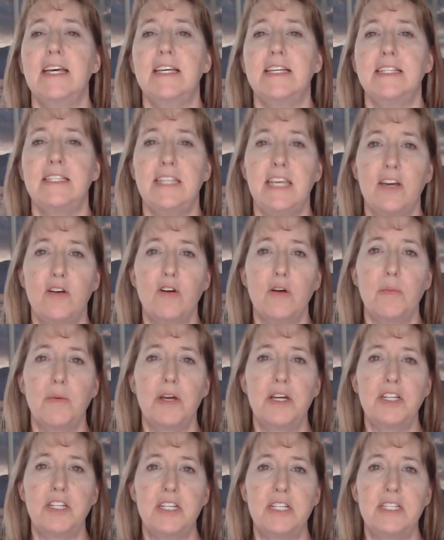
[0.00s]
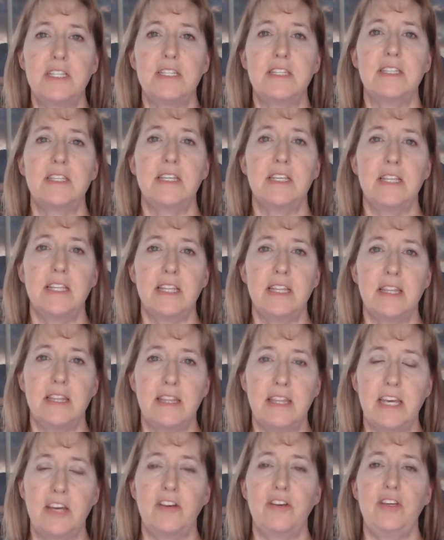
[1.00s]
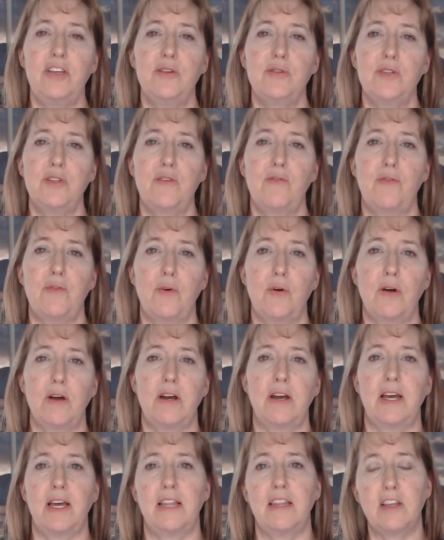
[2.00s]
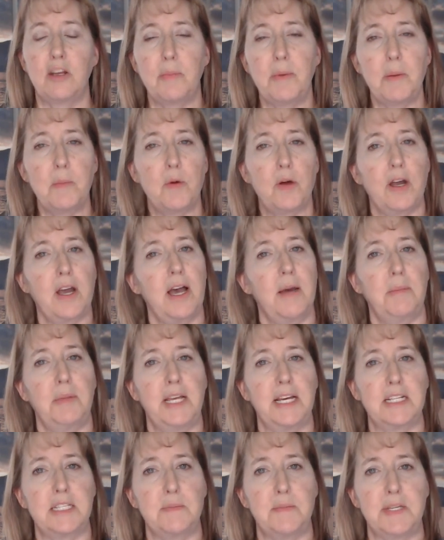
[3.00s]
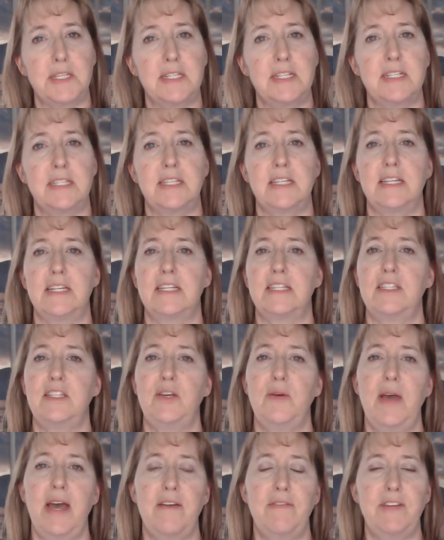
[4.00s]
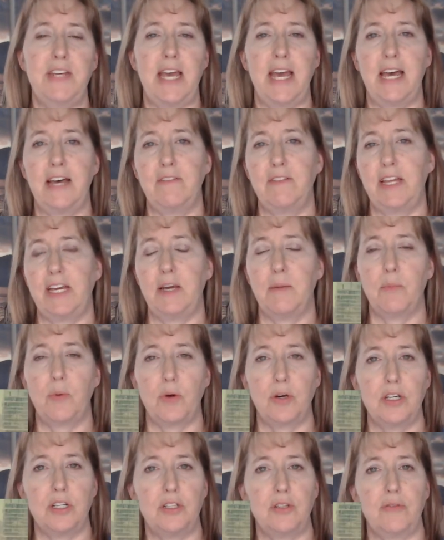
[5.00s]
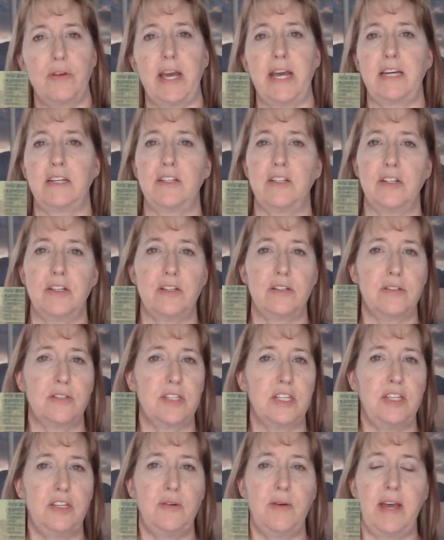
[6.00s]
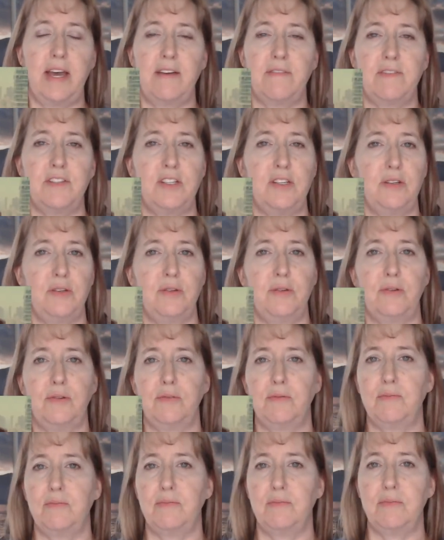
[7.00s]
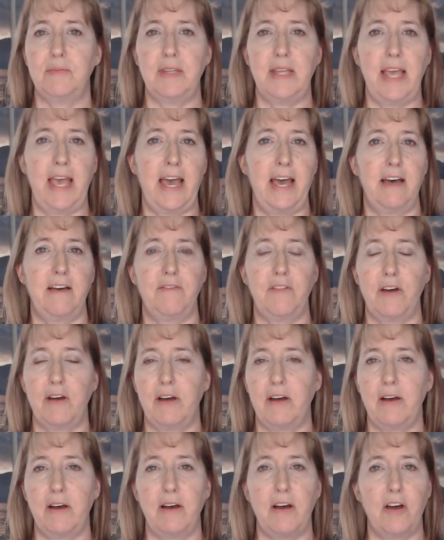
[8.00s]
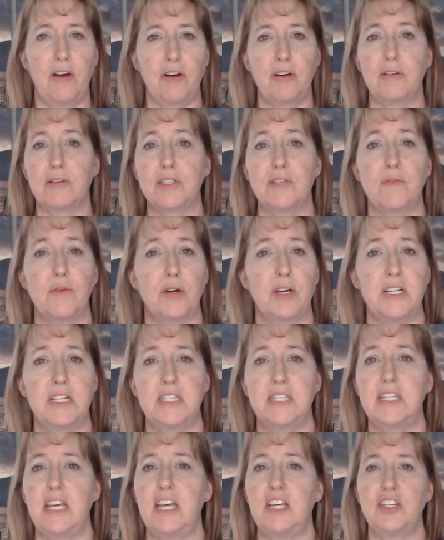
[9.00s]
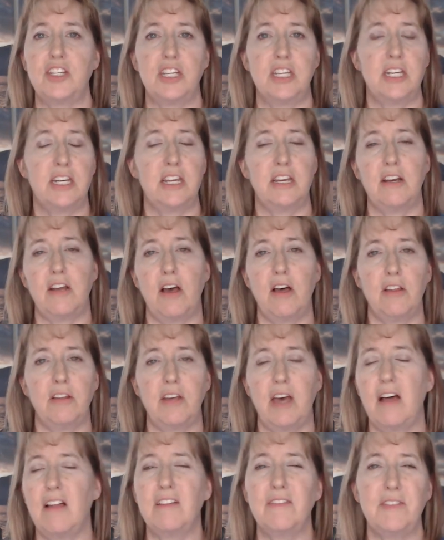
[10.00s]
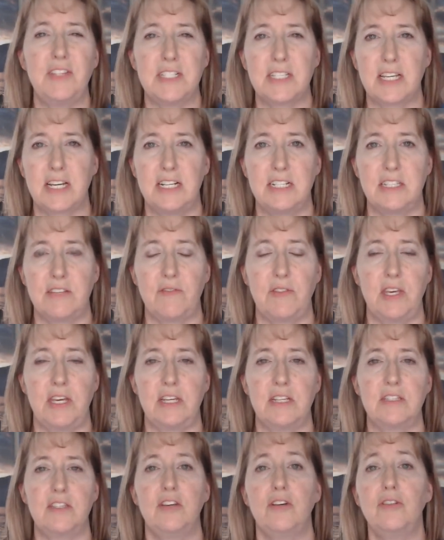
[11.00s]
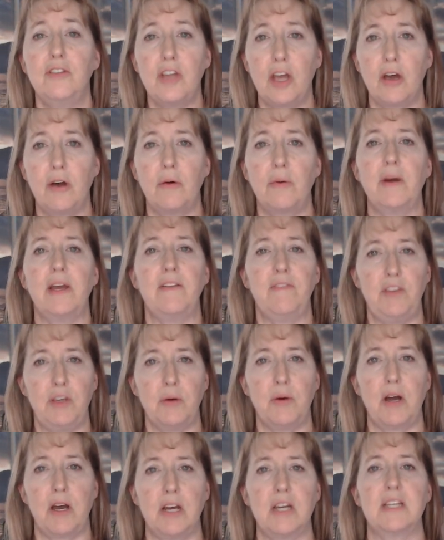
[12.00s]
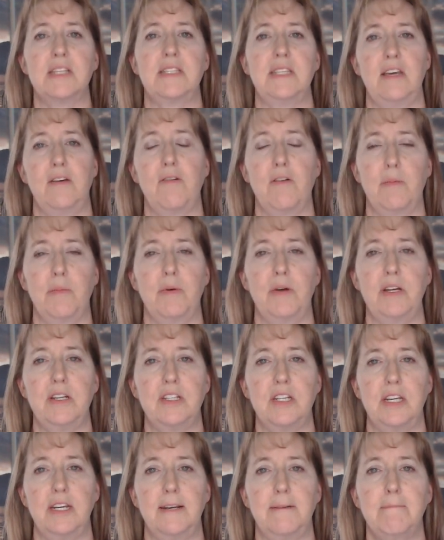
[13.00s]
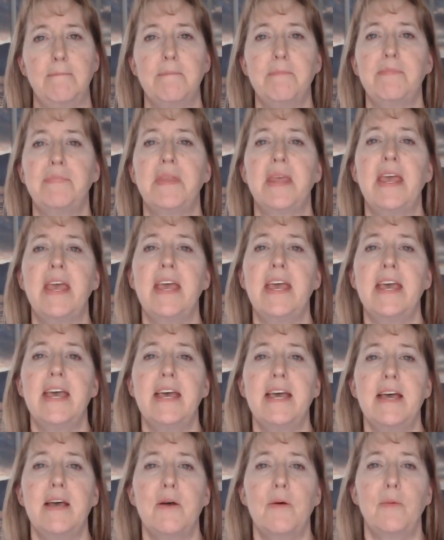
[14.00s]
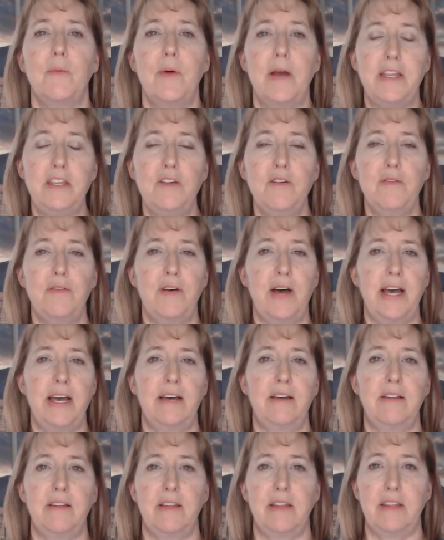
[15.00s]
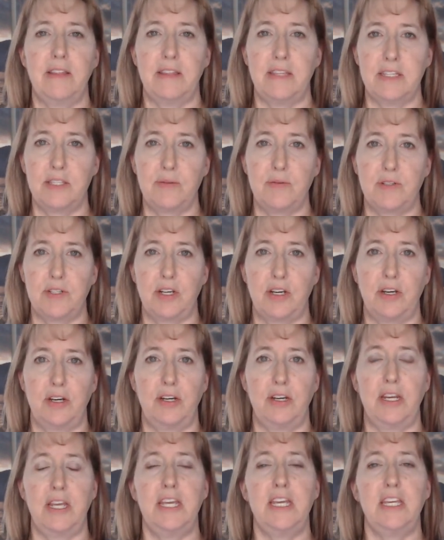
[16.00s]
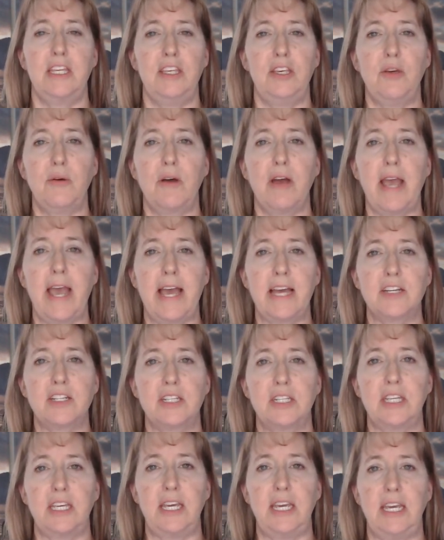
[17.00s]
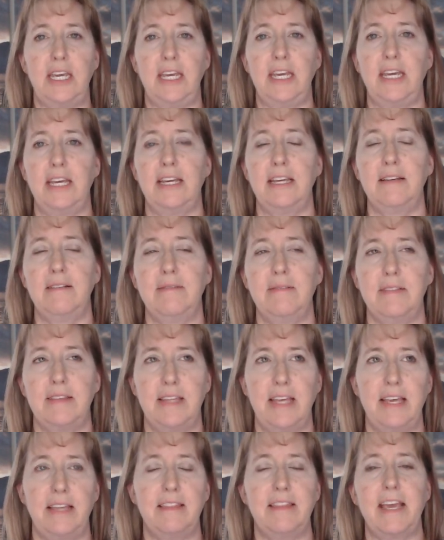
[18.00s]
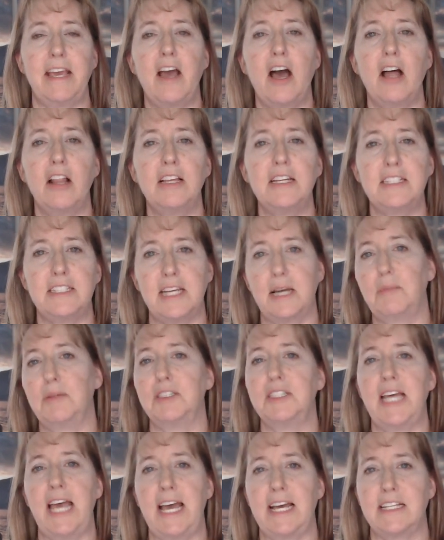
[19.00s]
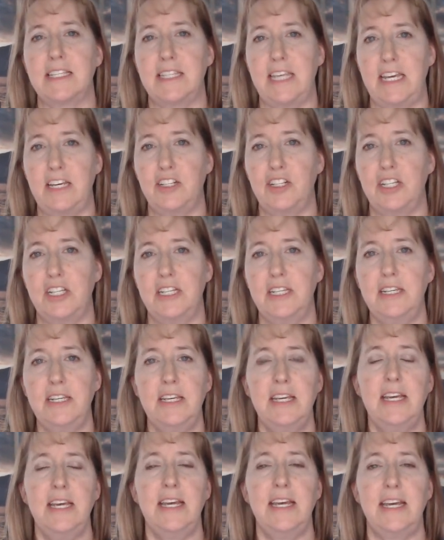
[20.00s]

C corporations, they're used for a little bit more complex businesses. You have to have like a board of directors, and you have to have articles of organization and all of these kinds of things. You'll know if you are a C corporation. When you file this return, you are actually, they call it double taxation.